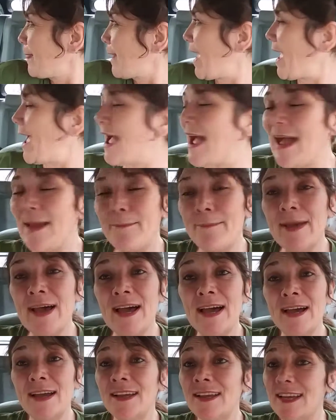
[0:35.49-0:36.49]
I'm
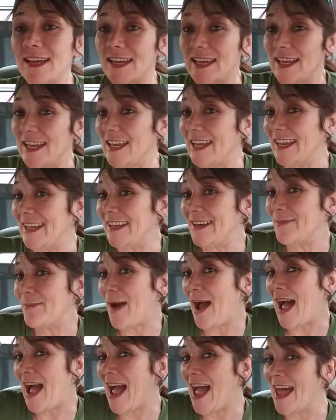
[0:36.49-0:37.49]
in
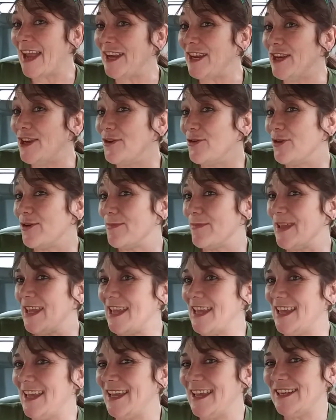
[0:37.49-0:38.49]
my
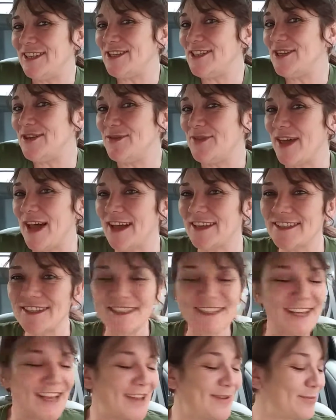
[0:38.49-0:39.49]
new-to-me
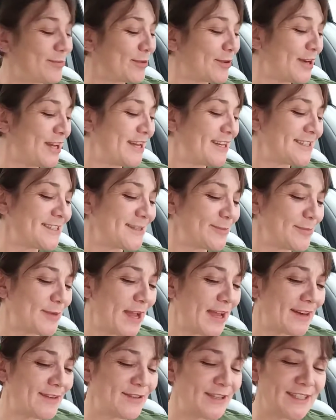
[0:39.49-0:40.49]
2010 Prius. I'm
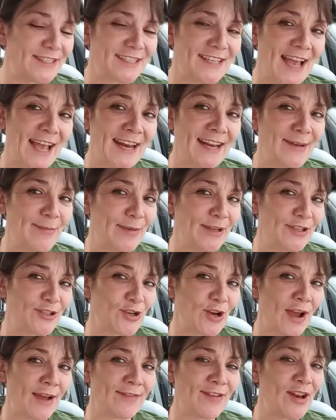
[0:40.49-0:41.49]
kind of excited. Been
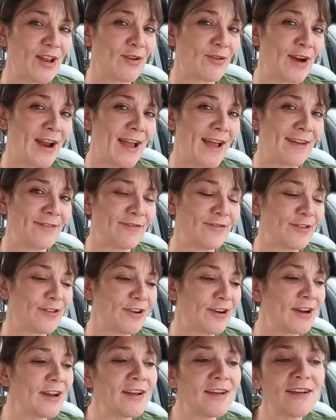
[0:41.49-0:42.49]
driving it around
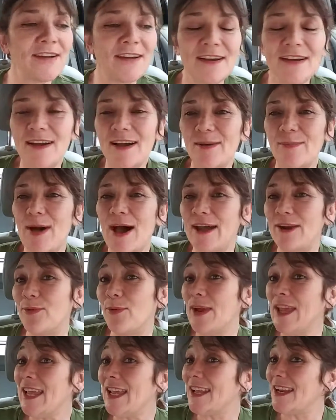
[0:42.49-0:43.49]
for about a
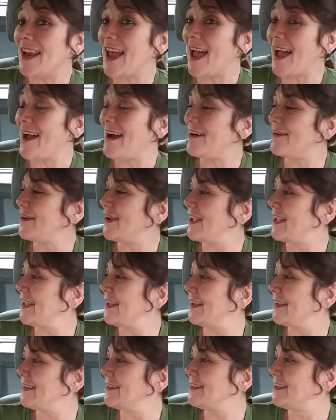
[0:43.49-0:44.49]
week now,
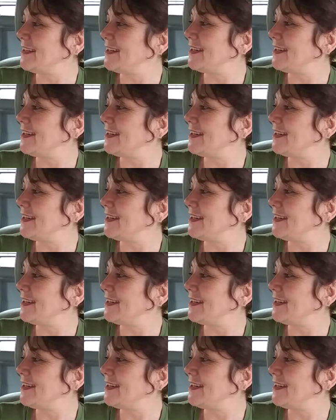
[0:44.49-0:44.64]
and